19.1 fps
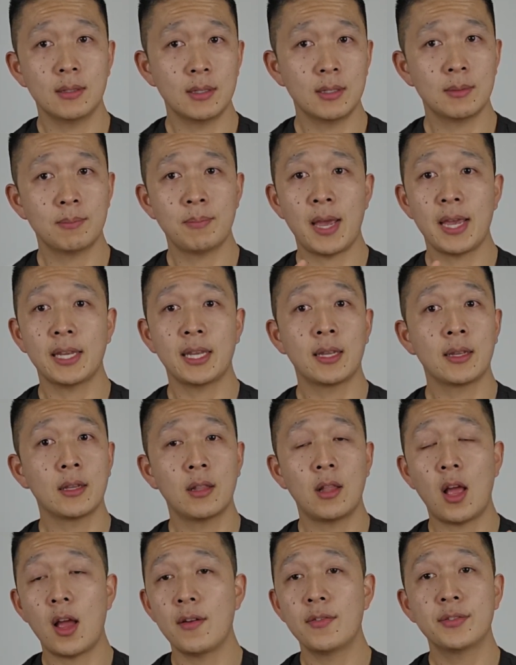is
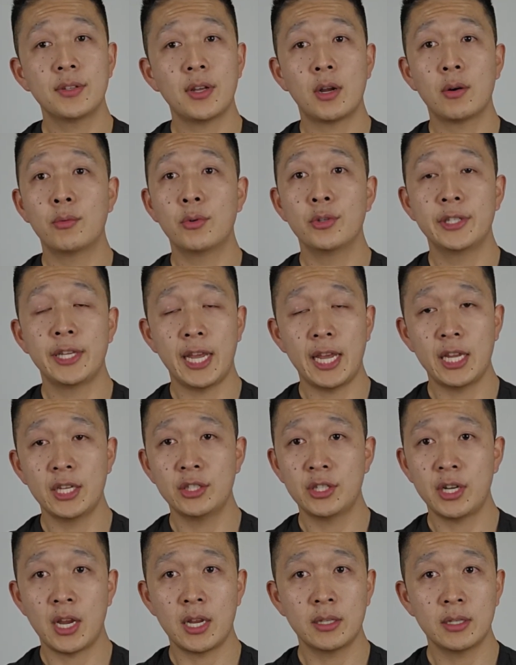making lifestyle
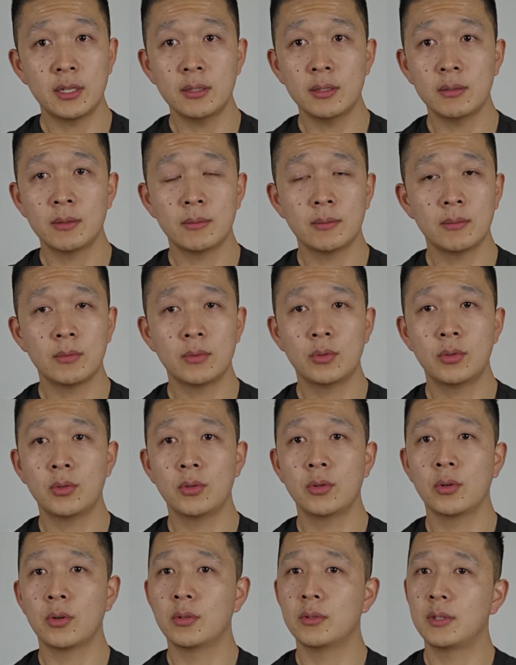routine changes
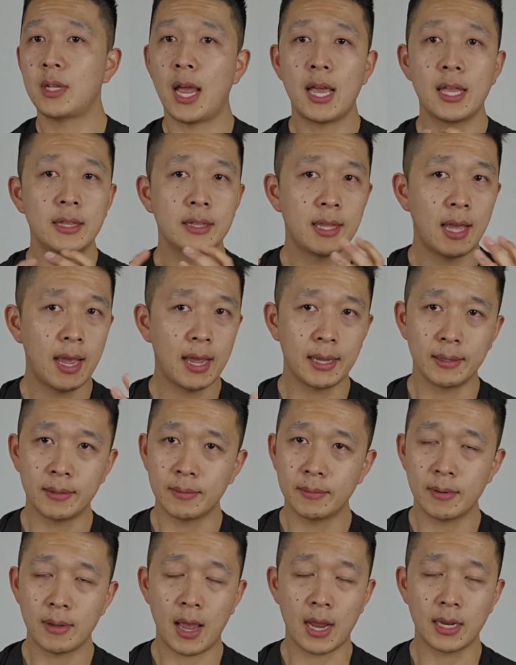to your
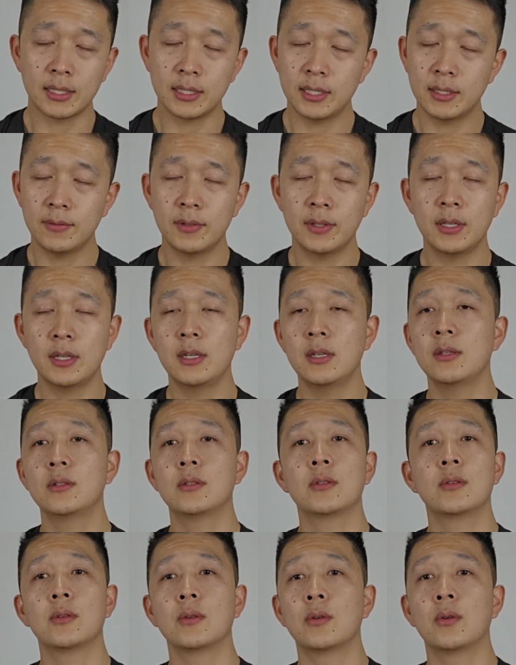day-to-day
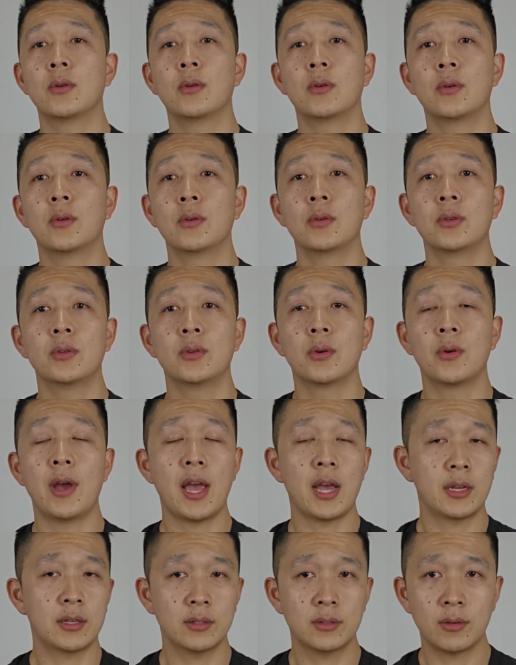activities or your
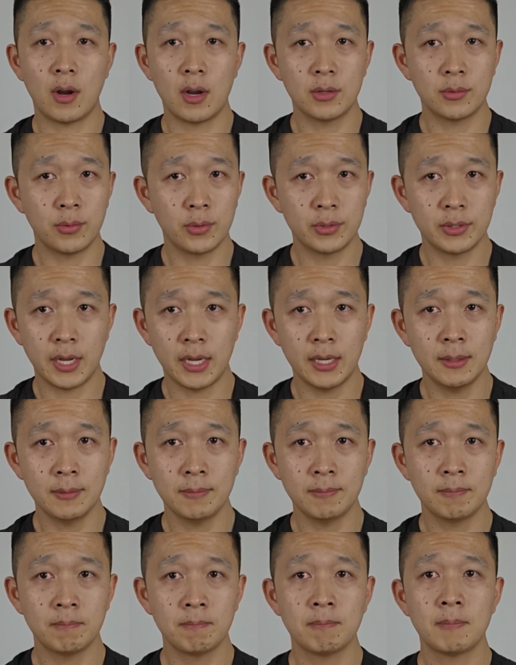exercise
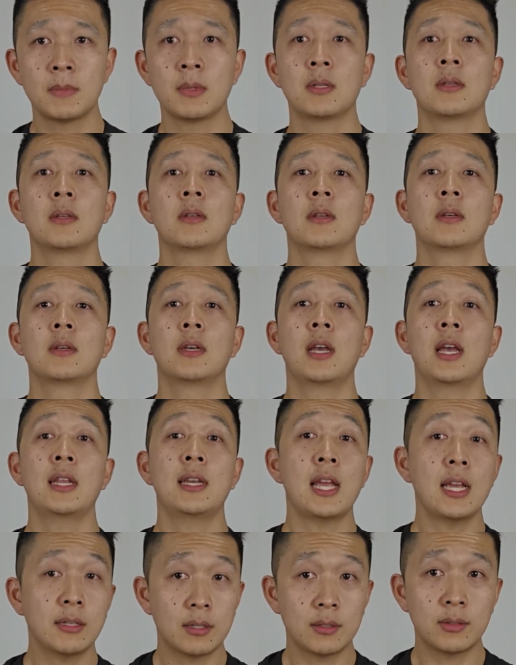routine
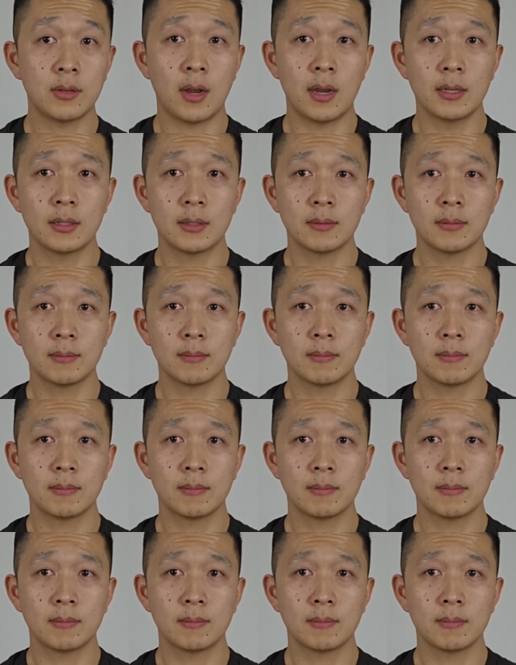and exercise.